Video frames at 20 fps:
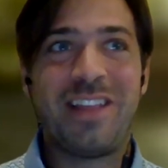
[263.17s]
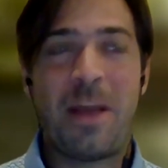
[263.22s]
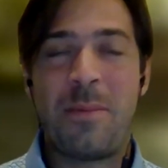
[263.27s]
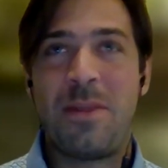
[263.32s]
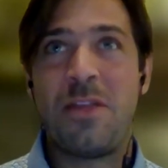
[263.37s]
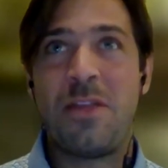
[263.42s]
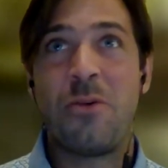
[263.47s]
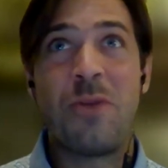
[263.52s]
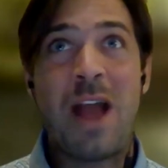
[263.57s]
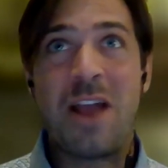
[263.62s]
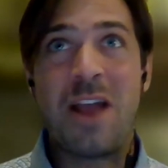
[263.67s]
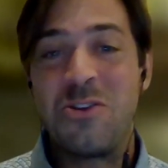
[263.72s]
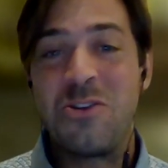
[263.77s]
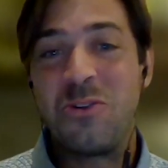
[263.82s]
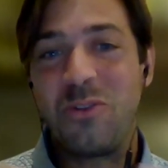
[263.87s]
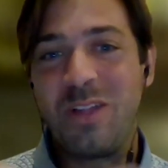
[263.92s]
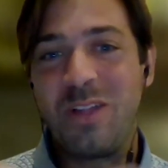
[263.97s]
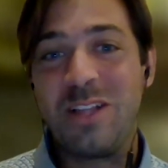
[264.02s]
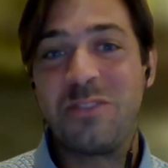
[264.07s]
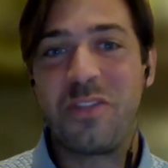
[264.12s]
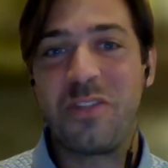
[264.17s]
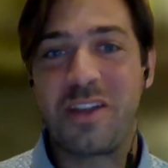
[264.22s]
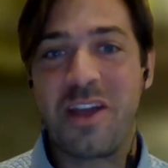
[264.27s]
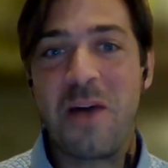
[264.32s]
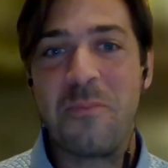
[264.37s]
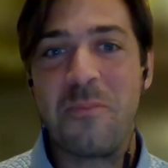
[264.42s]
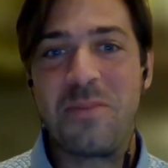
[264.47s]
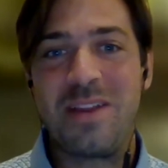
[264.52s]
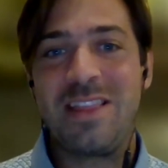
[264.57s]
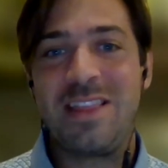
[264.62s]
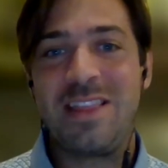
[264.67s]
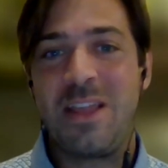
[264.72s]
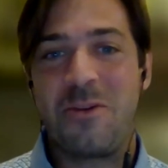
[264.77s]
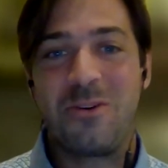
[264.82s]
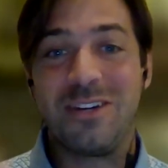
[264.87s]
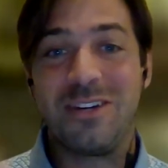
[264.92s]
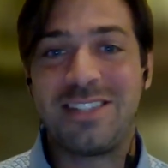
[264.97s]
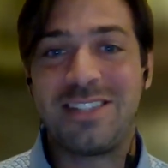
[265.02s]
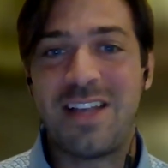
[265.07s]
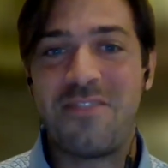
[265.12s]
I mean, they were not new leads for the company.
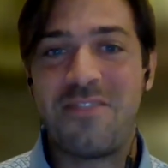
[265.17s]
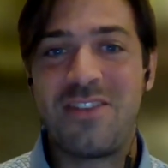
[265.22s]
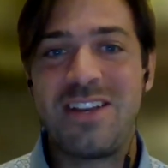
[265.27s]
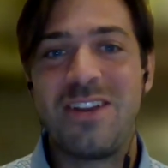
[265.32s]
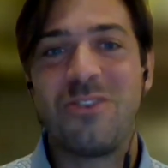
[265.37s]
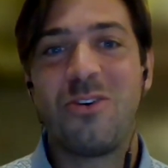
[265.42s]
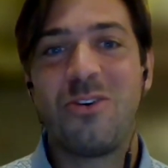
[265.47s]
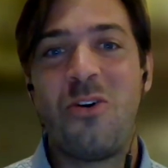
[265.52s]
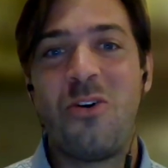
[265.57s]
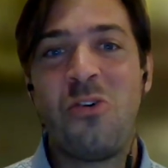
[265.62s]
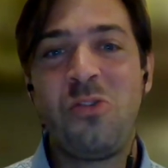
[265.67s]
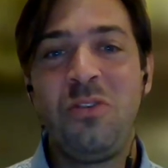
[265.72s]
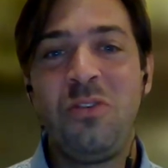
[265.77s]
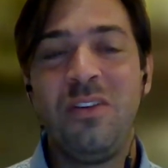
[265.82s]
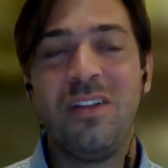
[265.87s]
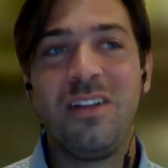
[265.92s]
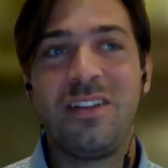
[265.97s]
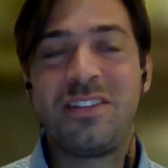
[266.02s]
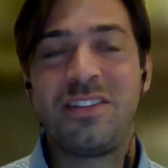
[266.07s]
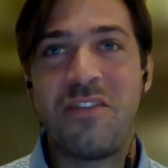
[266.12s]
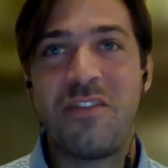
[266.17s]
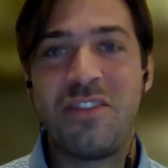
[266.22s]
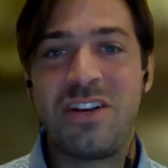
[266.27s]
They were seven-year old